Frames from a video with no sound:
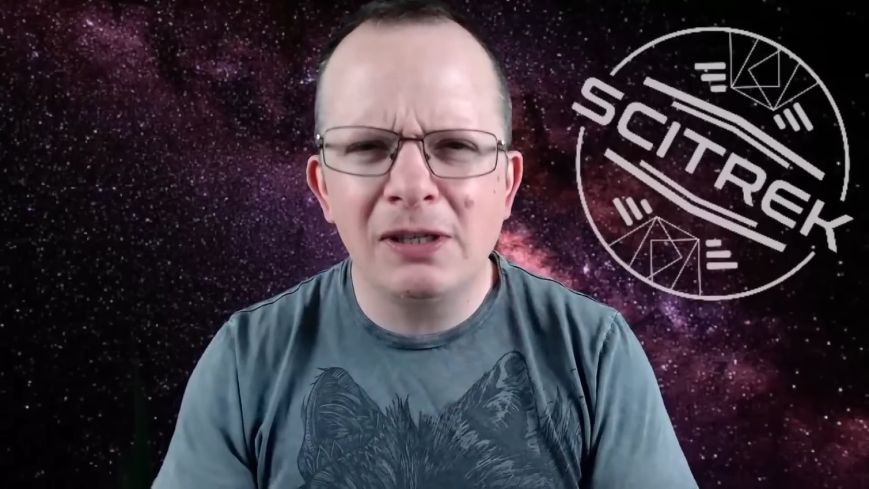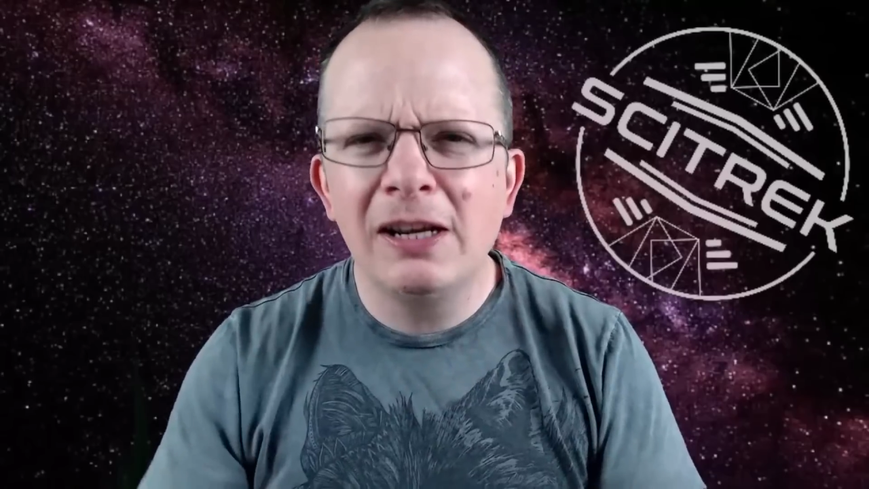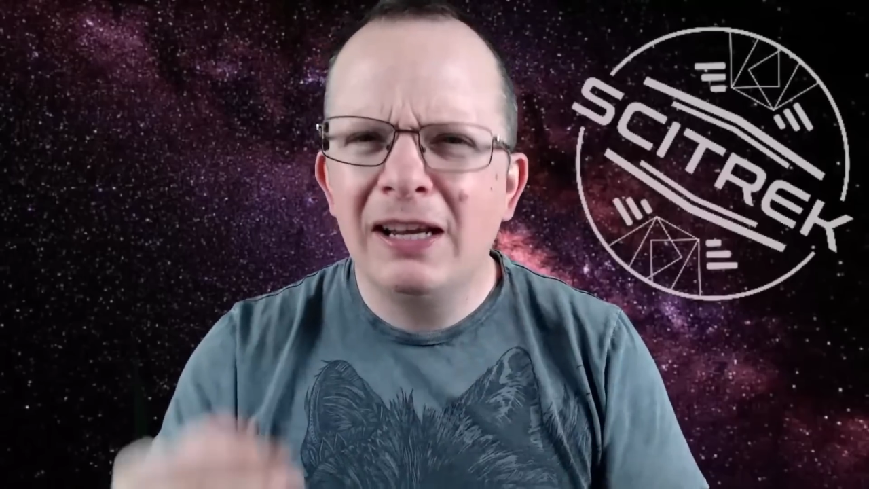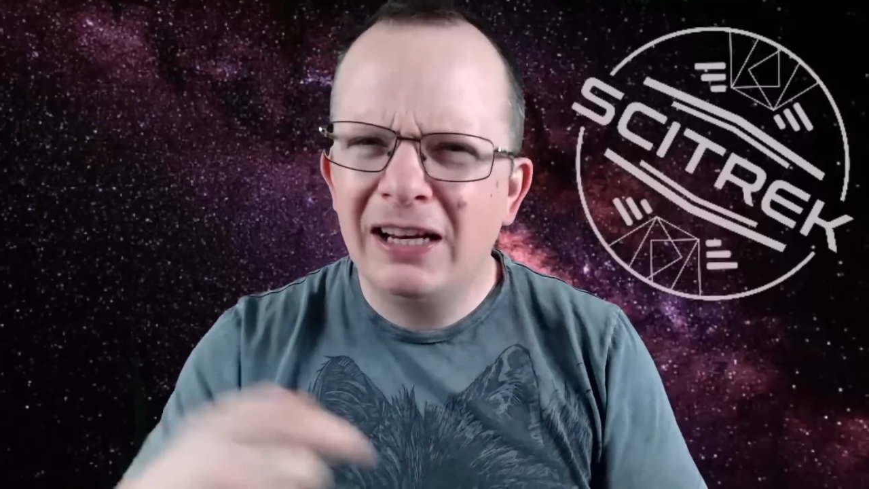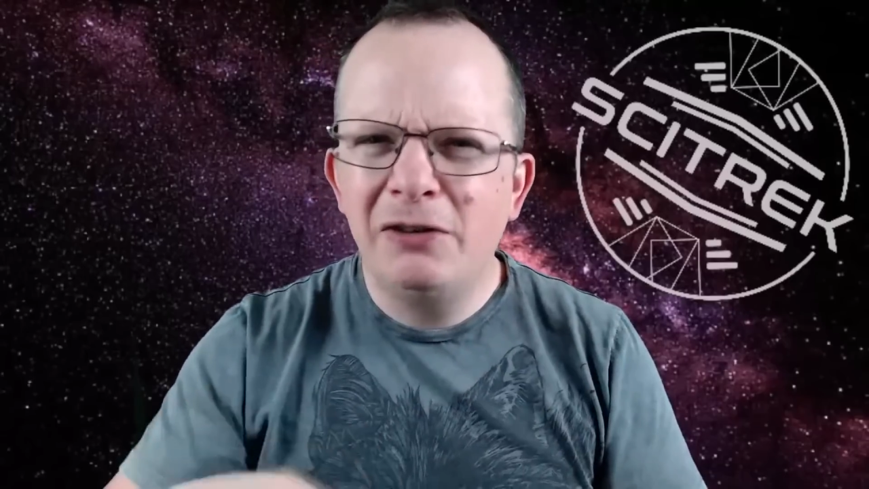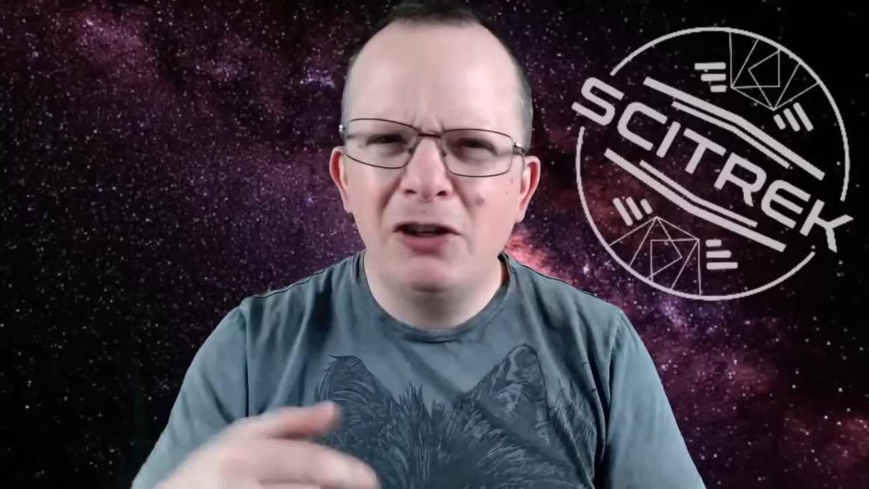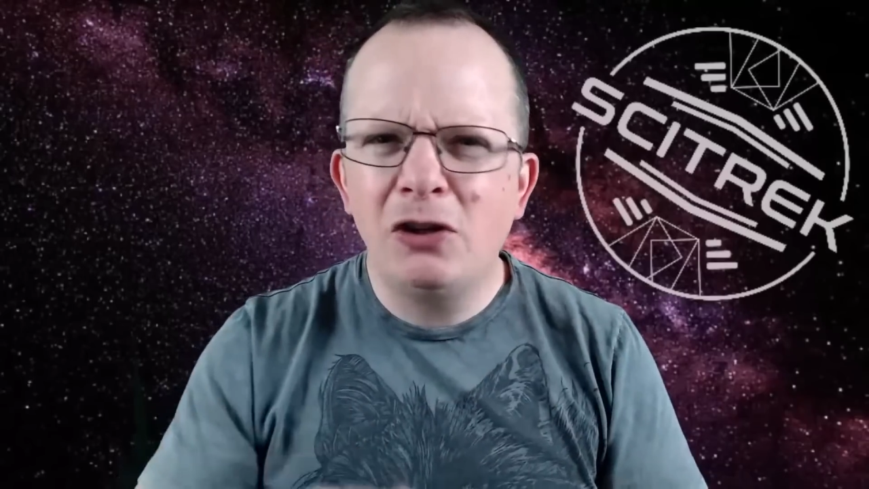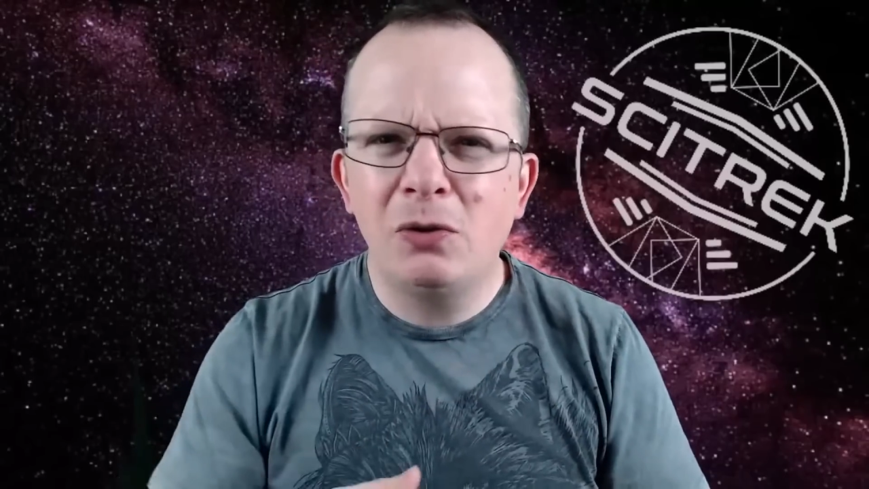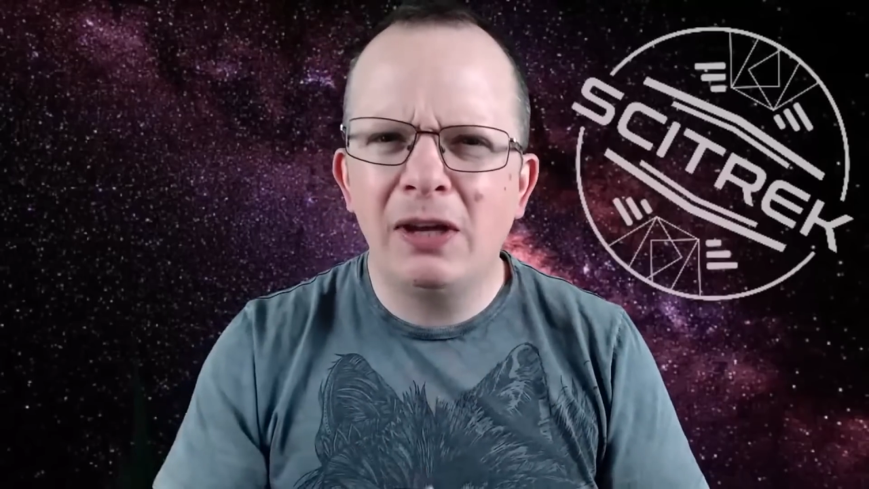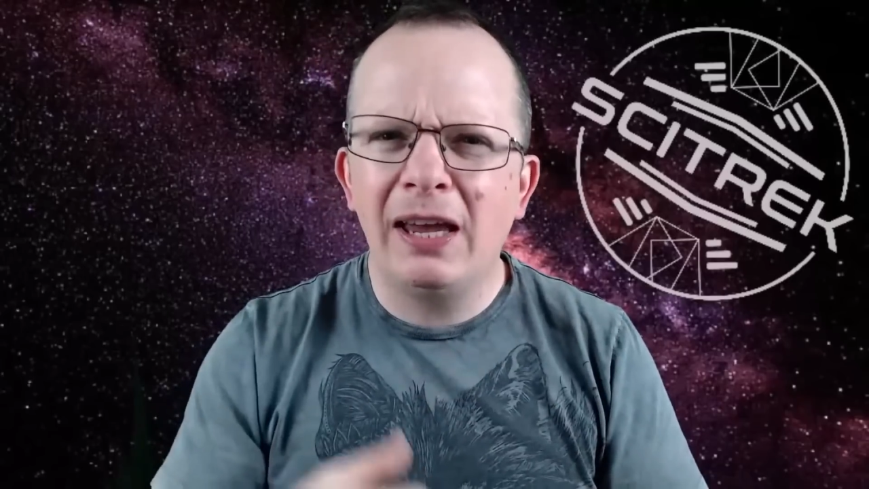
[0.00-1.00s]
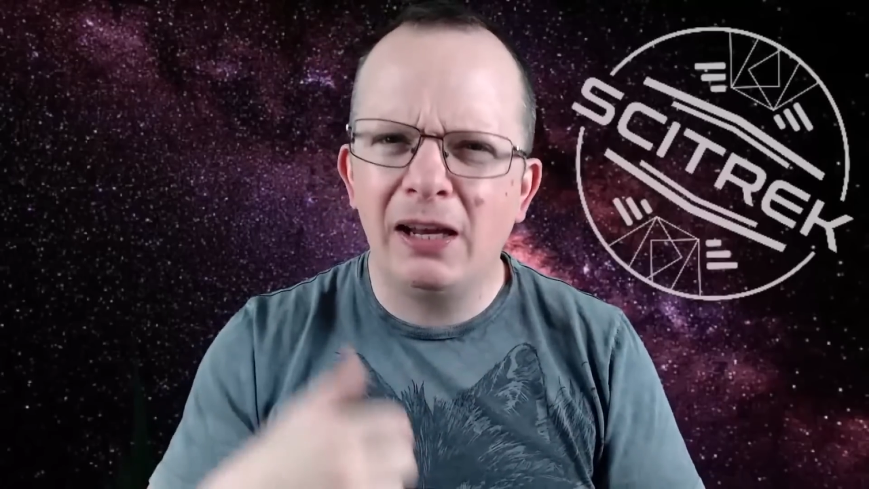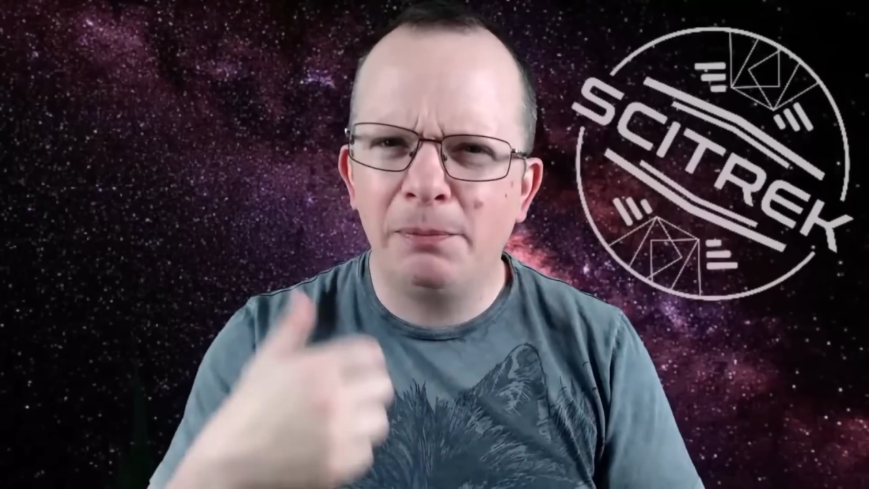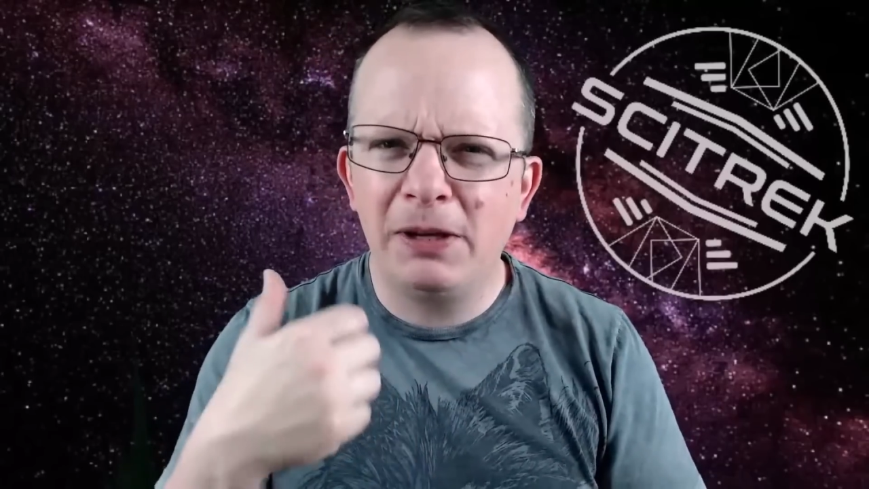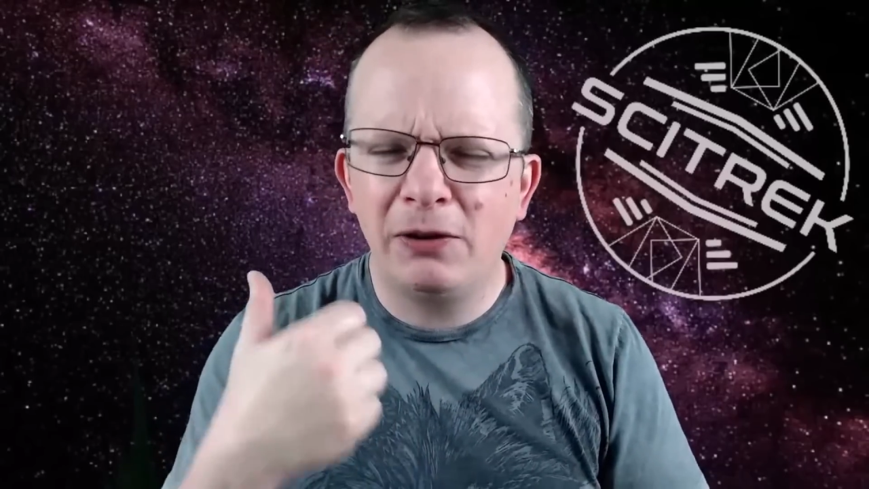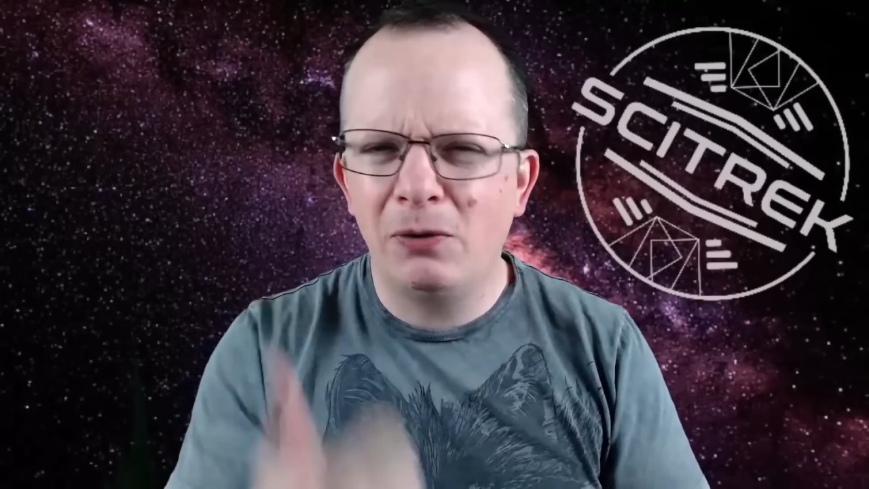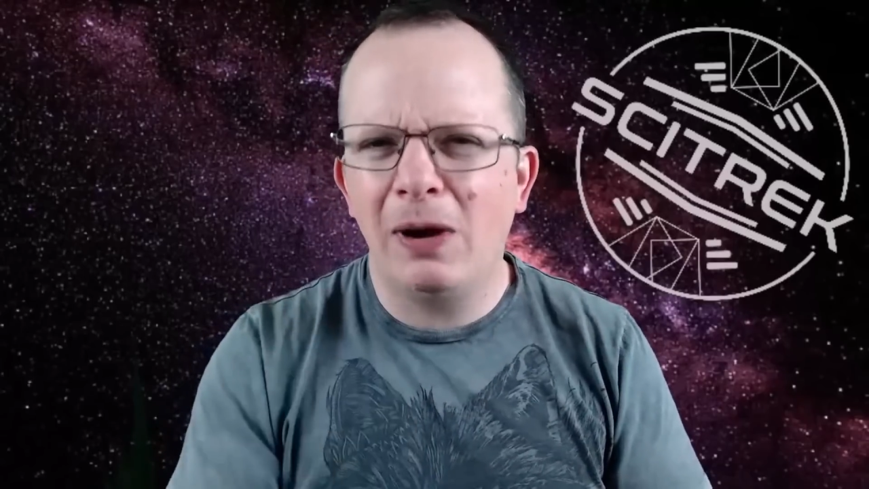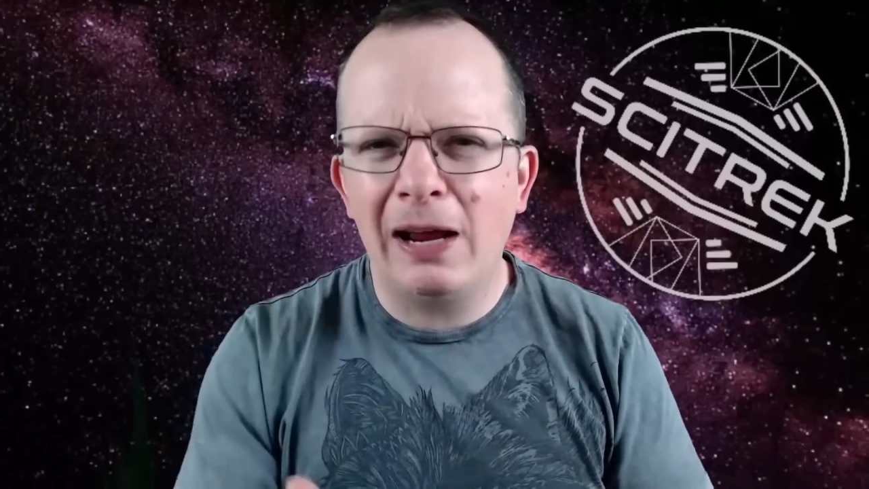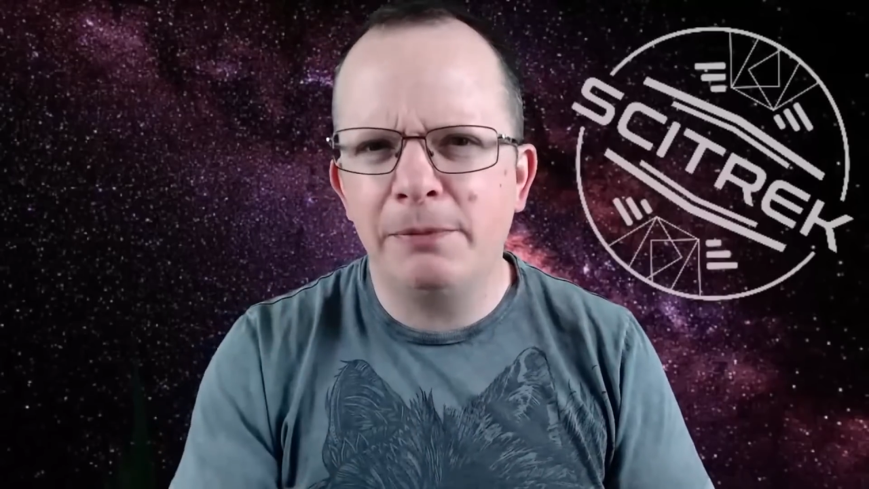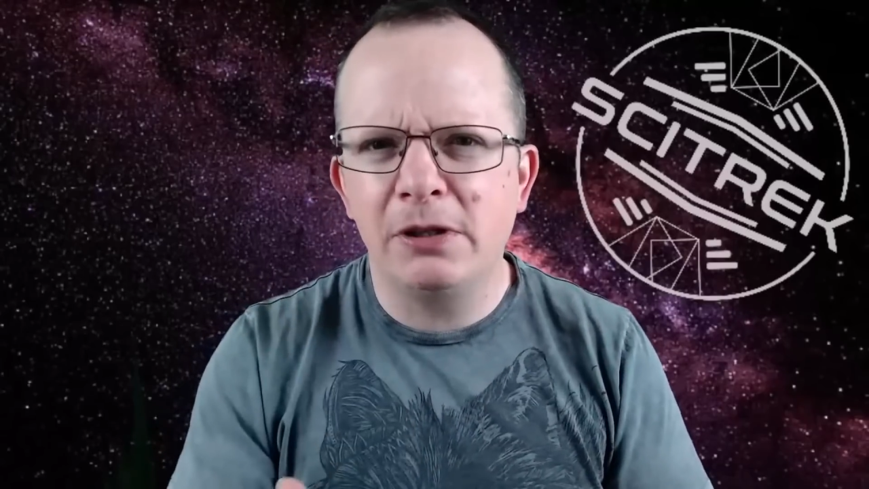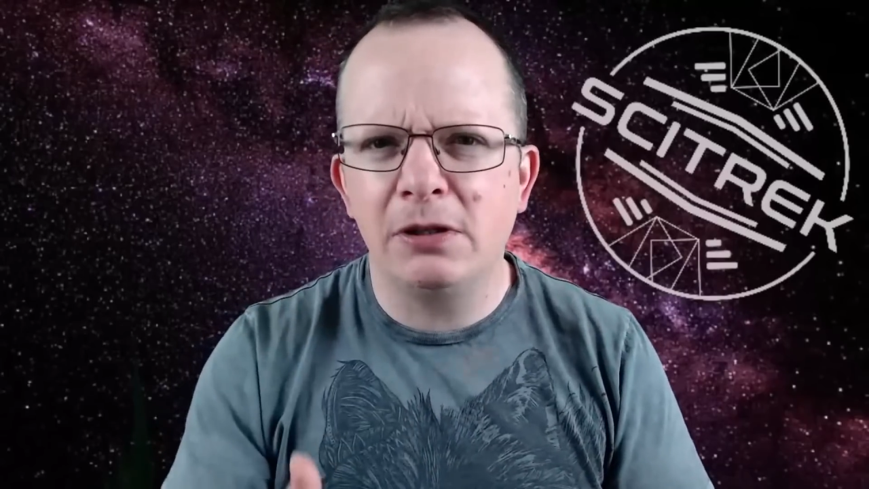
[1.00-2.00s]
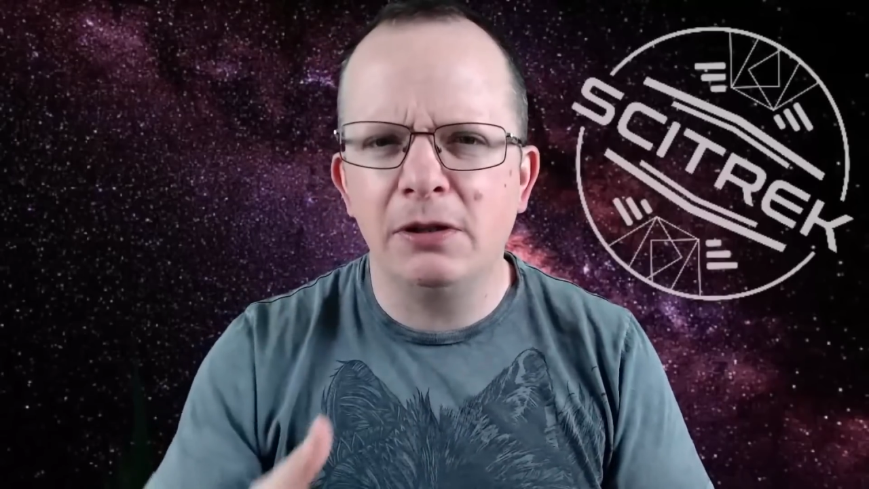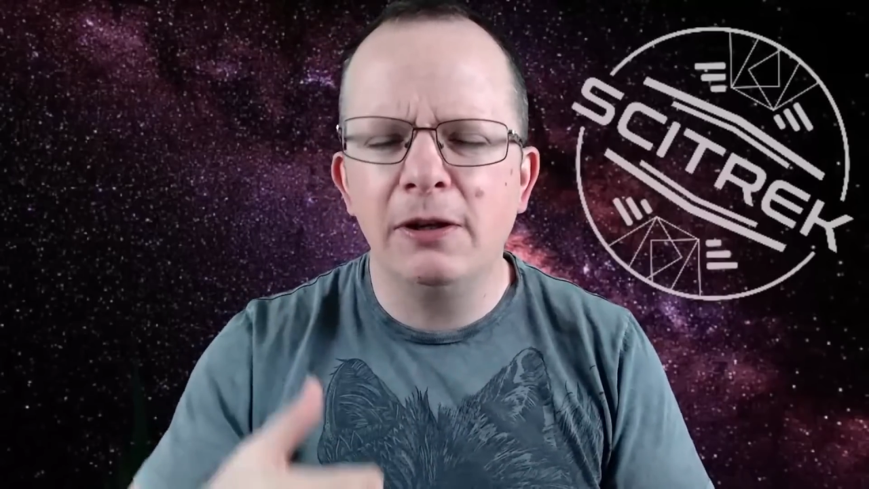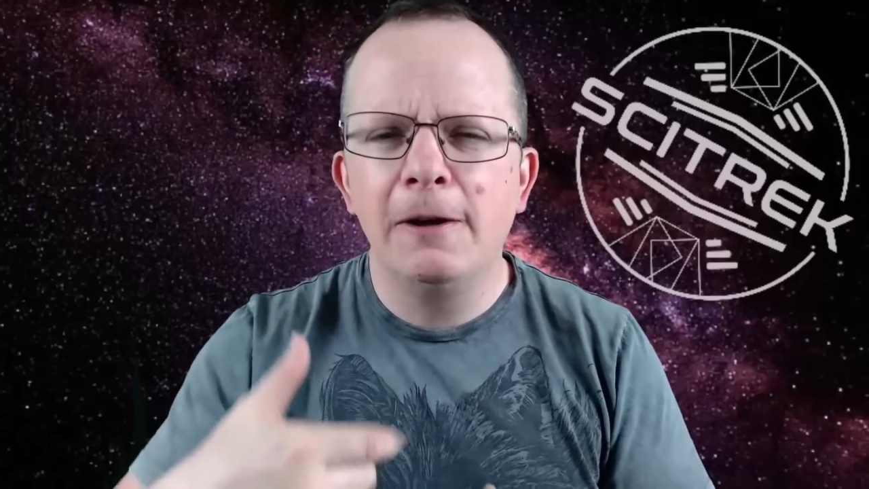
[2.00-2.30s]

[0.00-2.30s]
Here in the UK, it'll be through Amazon